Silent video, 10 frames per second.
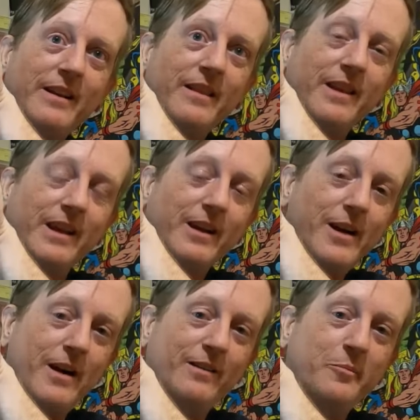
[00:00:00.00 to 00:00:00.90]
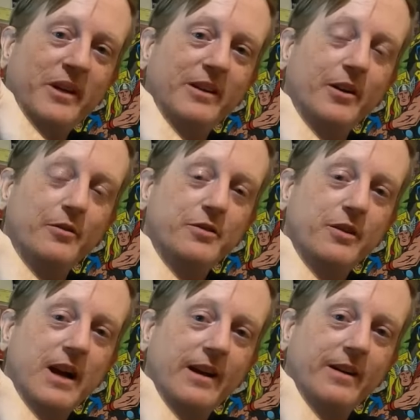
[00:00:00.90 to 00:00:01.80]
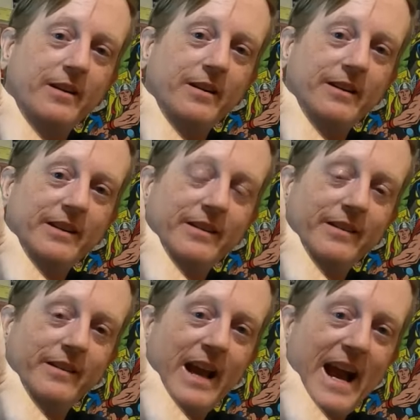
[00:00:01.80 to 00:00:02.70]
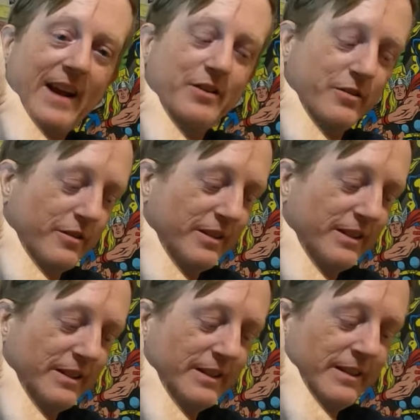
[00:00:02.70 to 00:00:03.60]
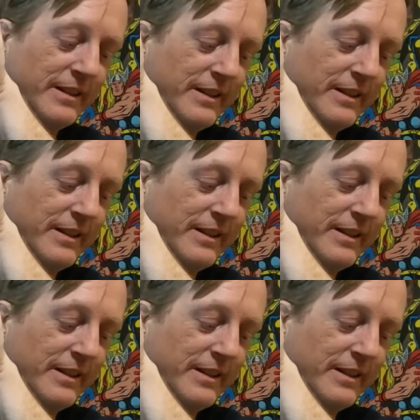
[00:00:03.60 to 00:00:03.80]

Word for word: that cosmic ghost rider is actually